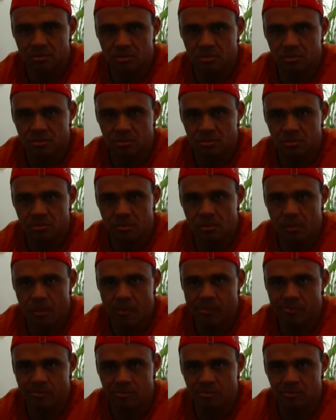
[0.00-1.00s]

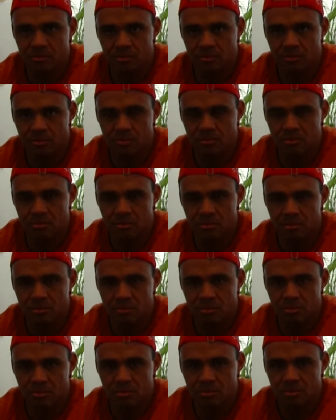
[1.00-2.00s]

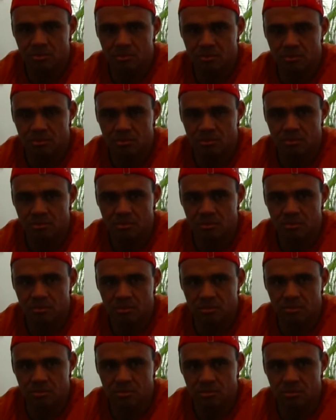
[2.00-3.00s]

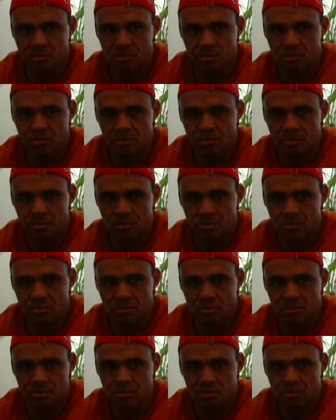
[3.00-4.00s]

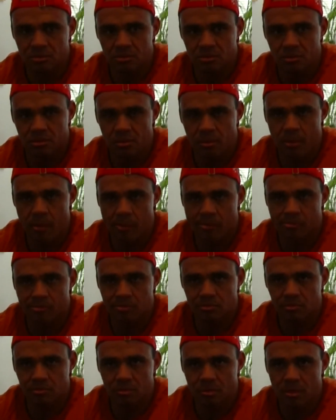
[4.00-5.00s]

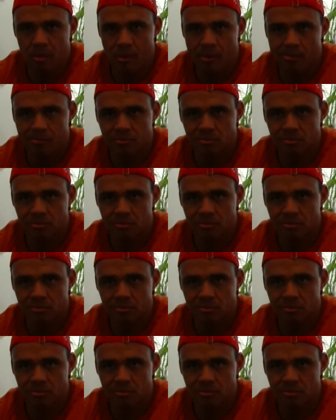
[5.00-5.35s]
This person isn't speaking.